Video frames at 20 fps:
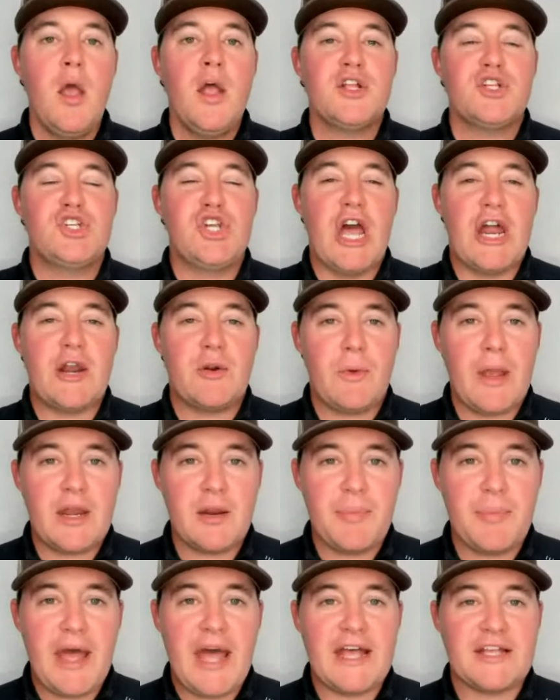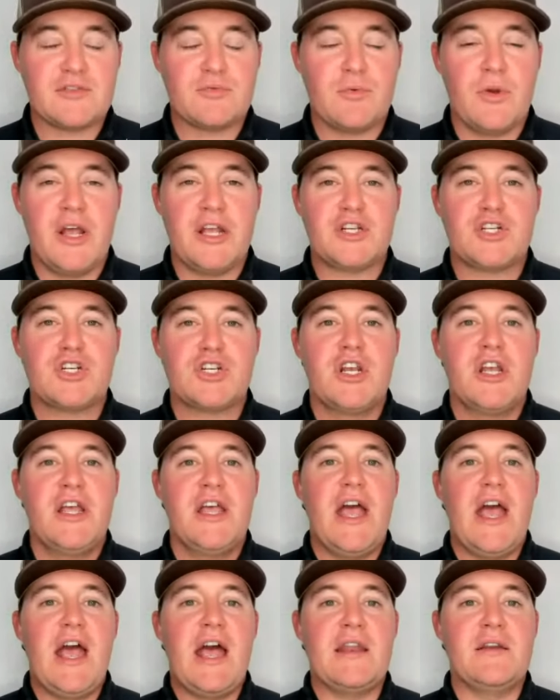generate a pass rush
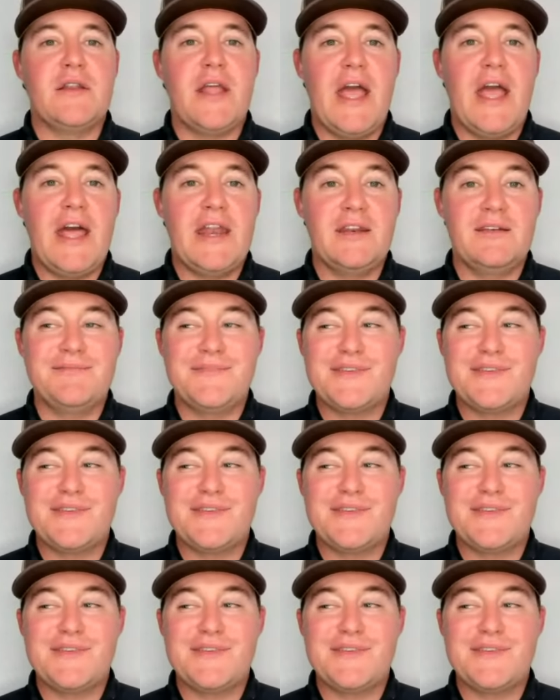and and